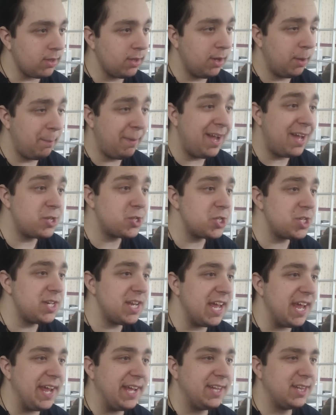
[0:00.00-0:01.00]

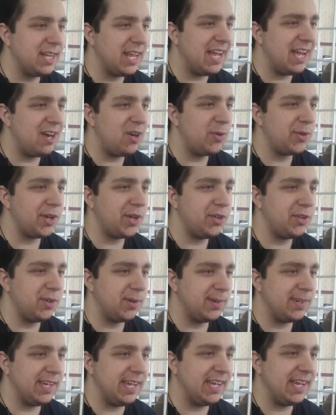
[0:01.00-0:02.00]
Imagine a loud,
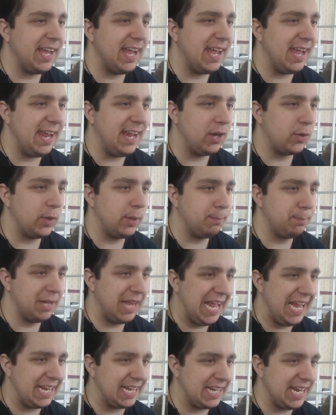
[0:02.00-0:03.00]
annoying, angry
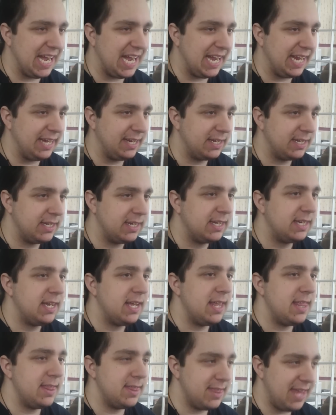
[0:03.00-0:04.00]
black guy.
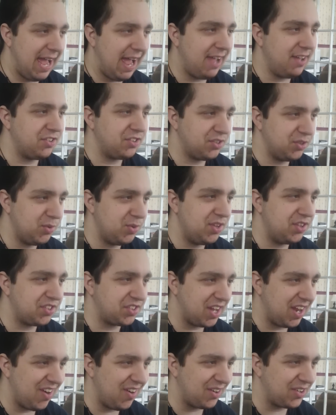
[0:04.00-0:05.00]
That is who
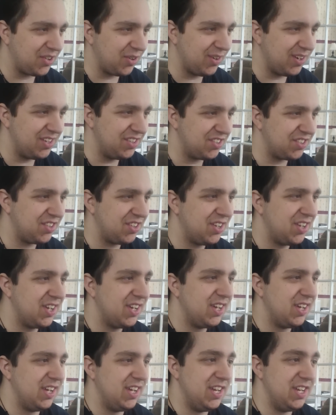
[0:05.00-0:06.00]
this character is.
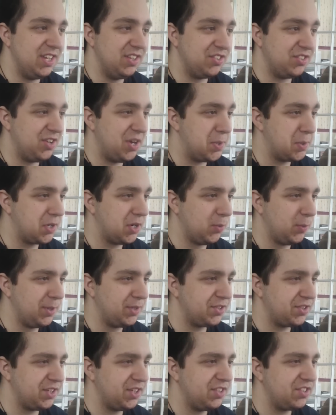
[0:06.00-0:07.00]
It is no
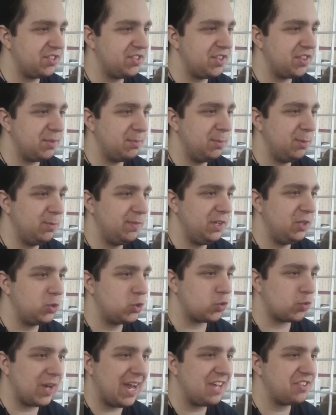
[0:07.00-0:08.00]
coincidence that the movie
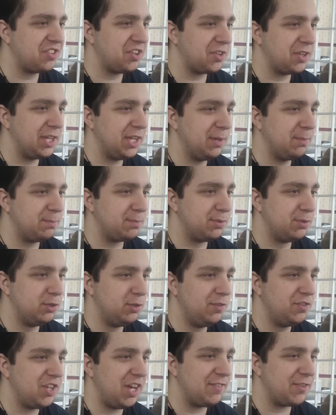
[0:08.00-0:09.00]
drastically
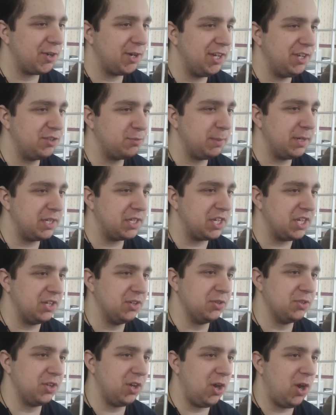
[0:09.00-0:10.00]
improves after he's been
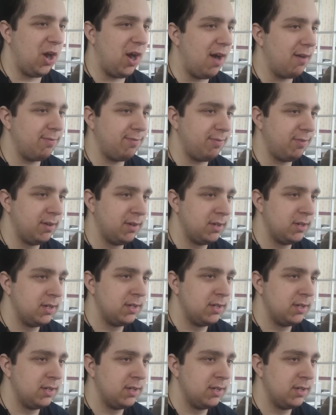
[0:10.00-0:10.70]
killed off.